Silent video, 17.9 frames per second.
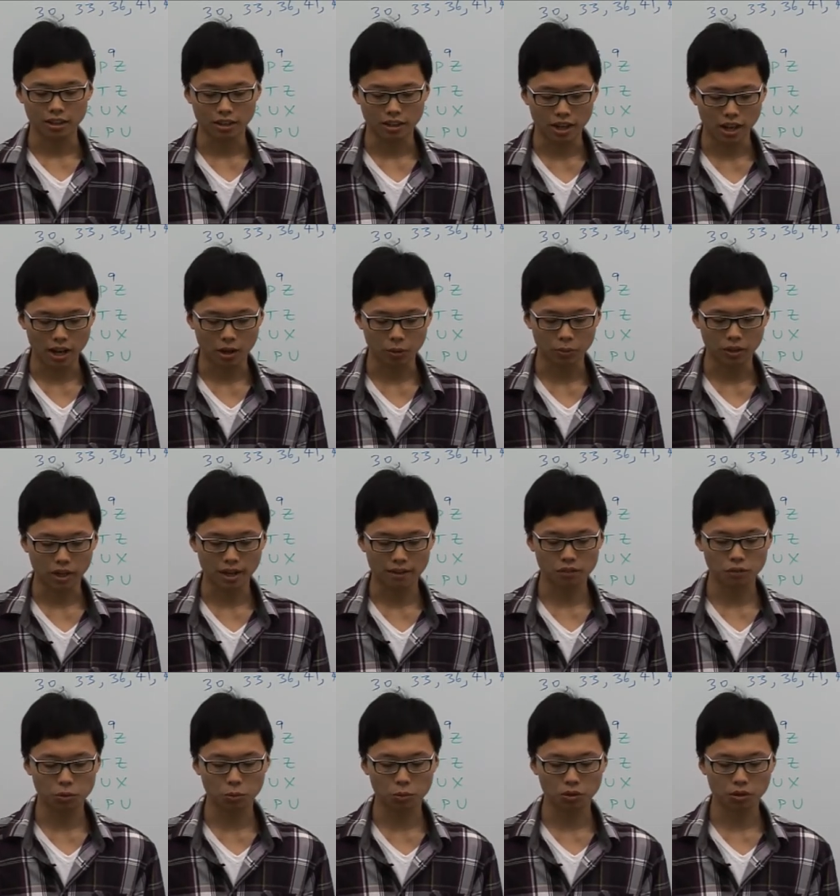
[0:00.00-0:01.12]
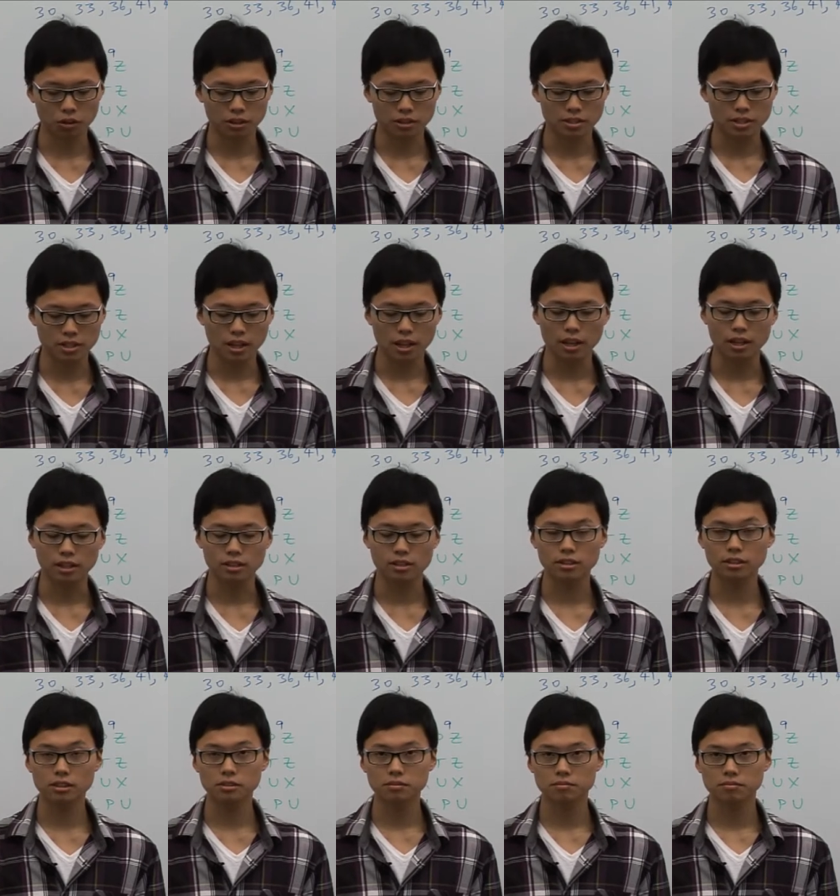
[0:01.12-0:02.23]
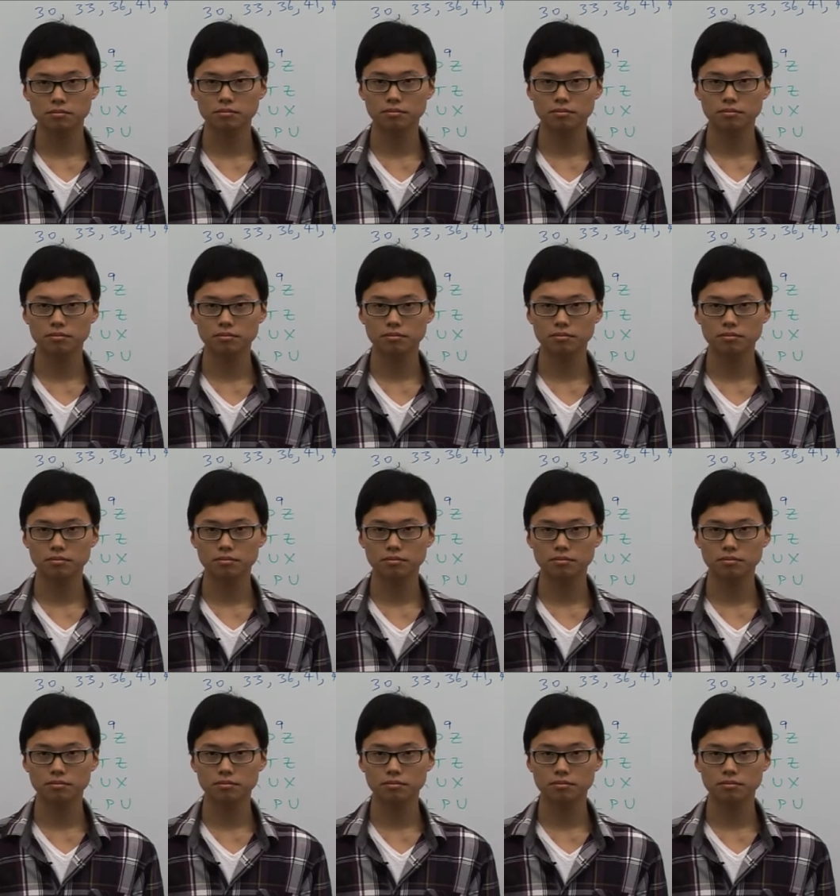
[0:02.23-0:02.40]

Now we have the words enter,